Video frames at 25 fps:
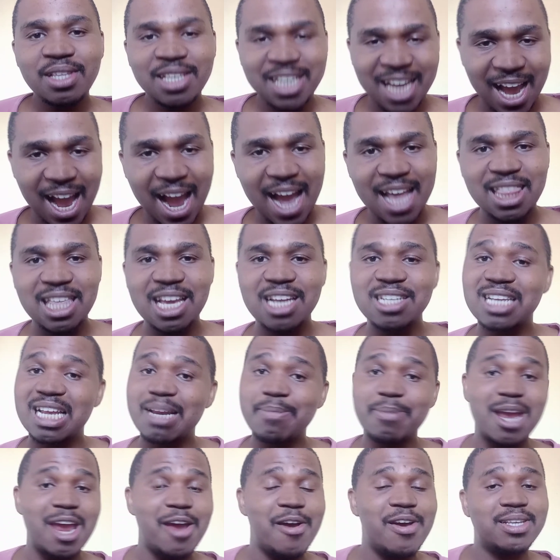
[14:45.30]
yeah, I think it's
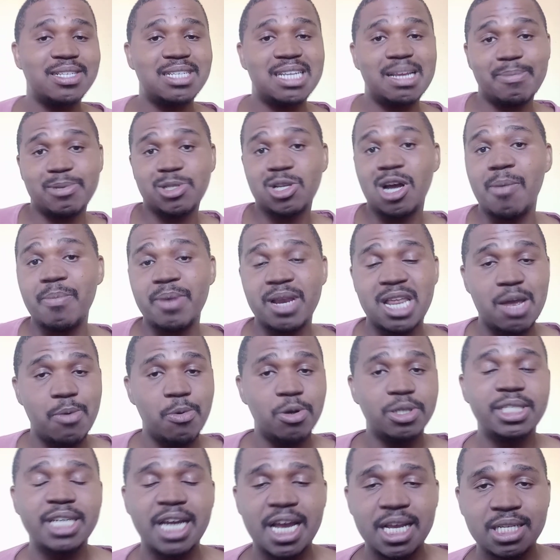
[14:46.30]
going to be Eriksen and McTominay. He
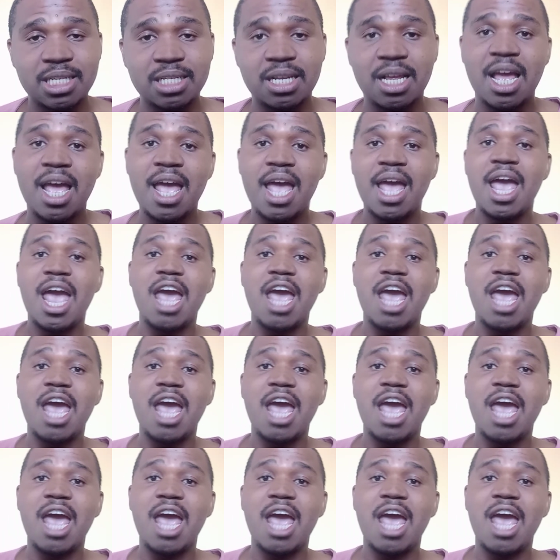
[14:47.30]
won't change it.